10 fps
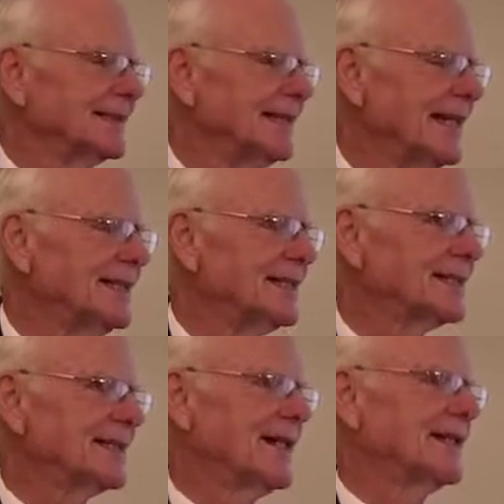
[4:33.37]
They
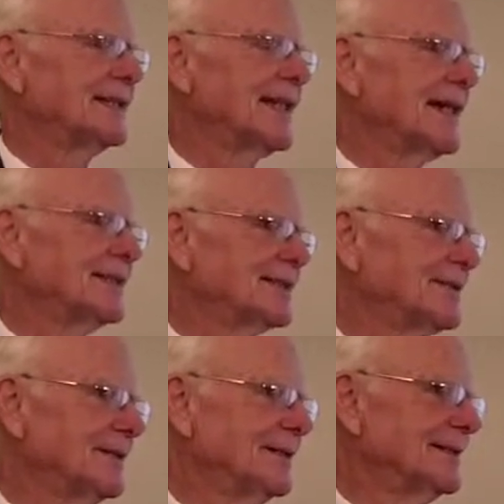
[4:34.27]
just thought that's
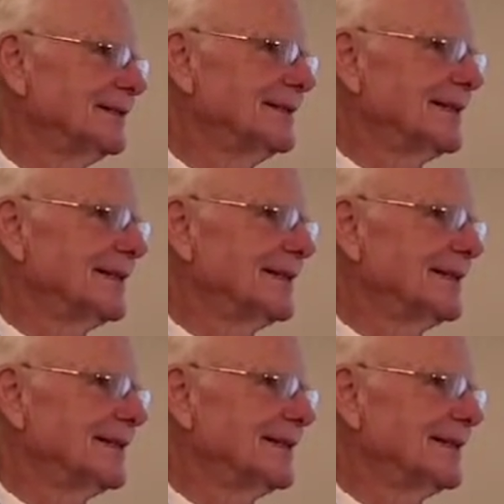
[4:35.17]
what